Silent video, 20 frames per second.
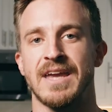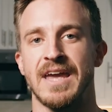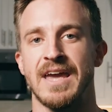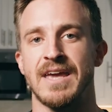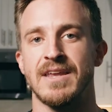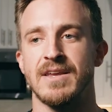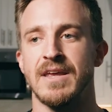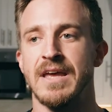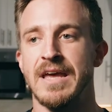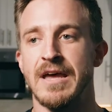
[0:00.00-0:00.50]

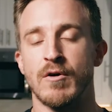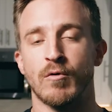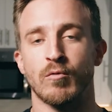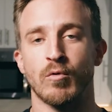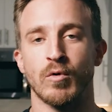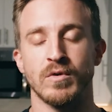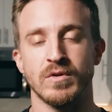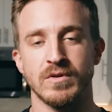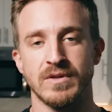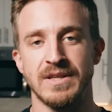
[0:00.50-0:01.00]
can
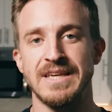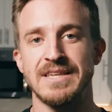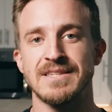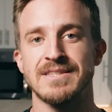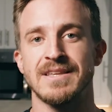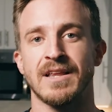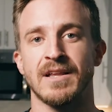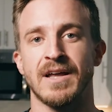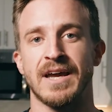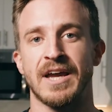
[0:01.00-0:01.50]
release
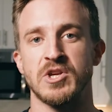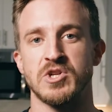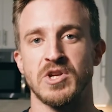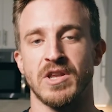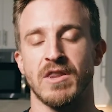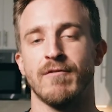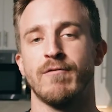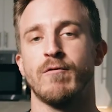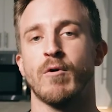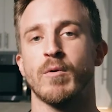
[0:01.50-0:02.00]
the glycogen
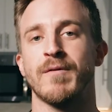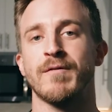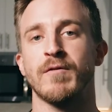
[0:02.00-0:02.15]
in the form